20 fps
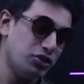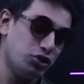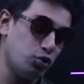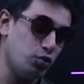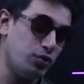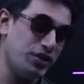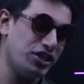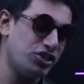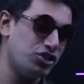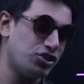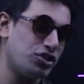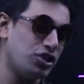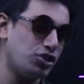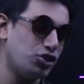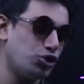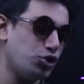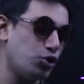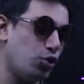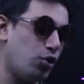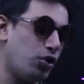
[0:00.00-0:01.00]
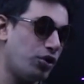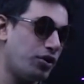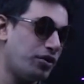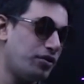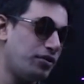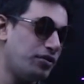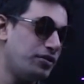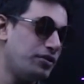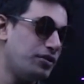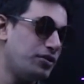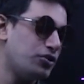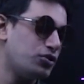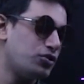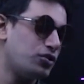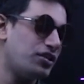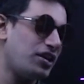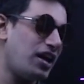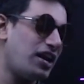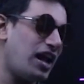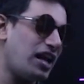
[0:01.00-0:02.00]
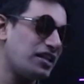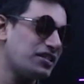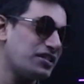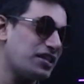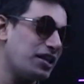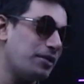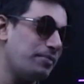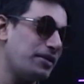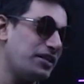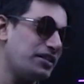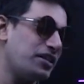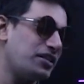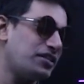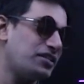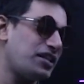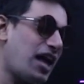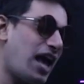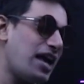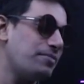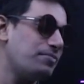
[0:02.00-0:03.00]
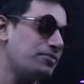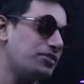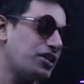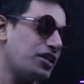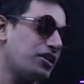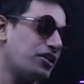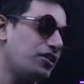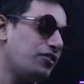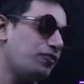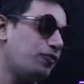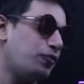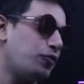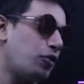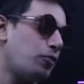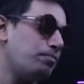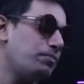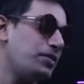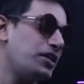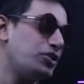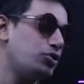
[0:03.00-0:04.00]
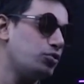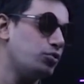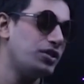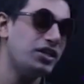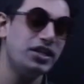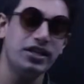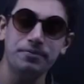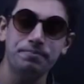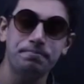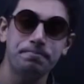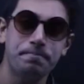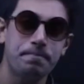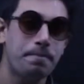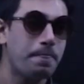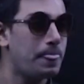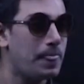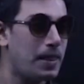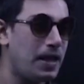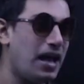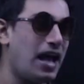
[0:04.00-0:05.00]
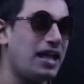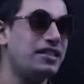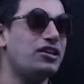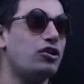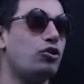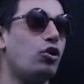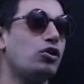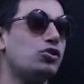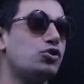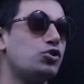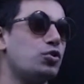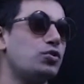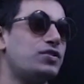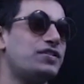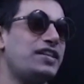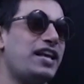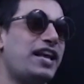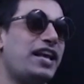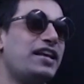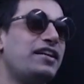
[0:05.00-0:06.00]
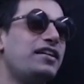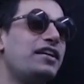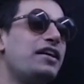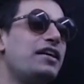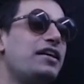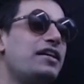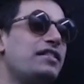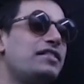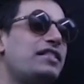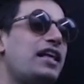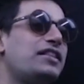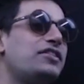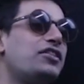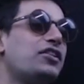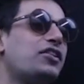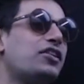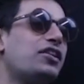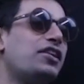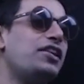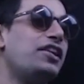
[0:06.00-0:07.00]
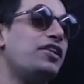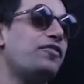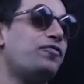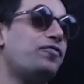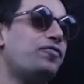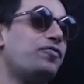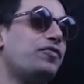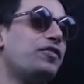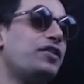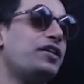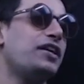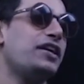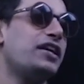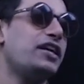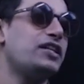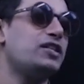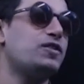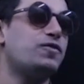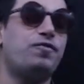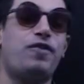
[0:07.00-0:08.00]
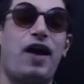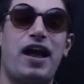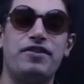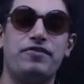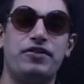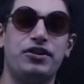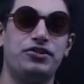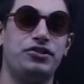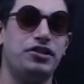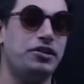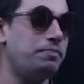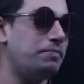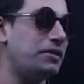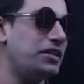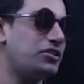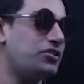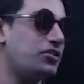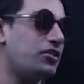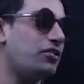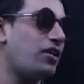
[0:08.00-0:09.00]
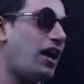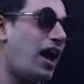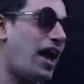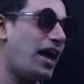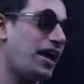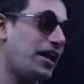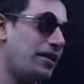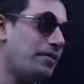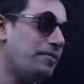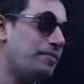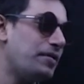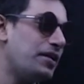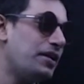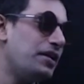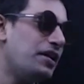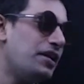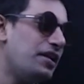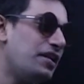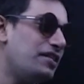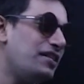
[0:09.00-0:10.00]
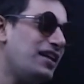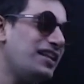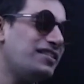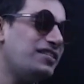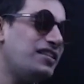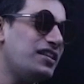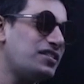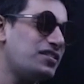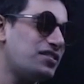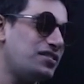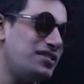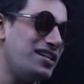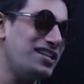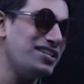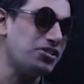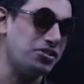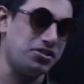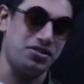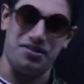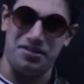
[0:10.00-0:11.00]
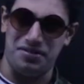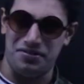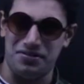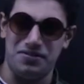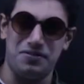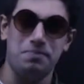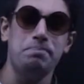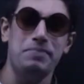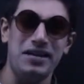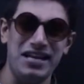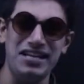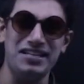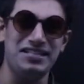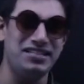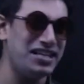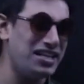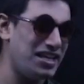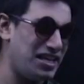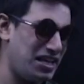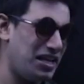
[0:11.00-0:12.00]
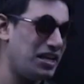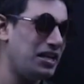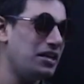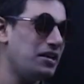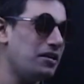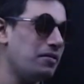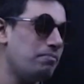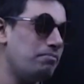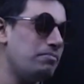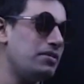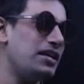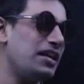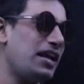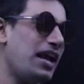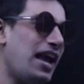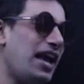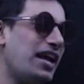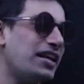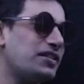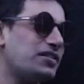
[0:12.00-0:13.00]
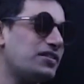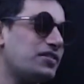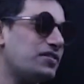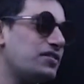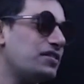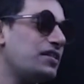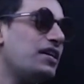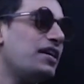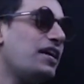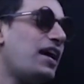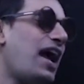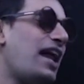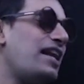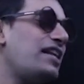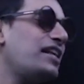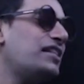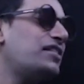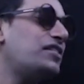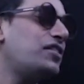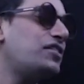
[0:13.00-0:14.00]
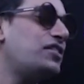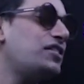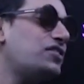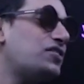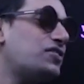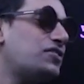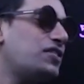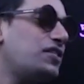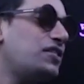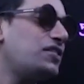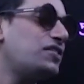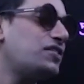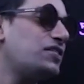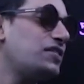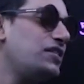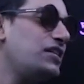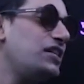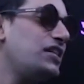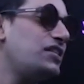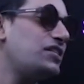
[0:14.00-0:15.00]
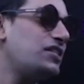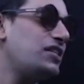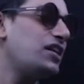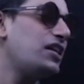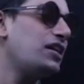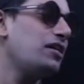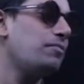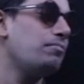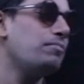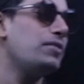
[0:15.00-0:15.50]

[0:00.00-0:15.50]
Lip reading: to reach the shore? So they are asking me the time taken from B to D, and they're also saying that the cliff is 500-meter high. Let this distance BD be X and let the distance DC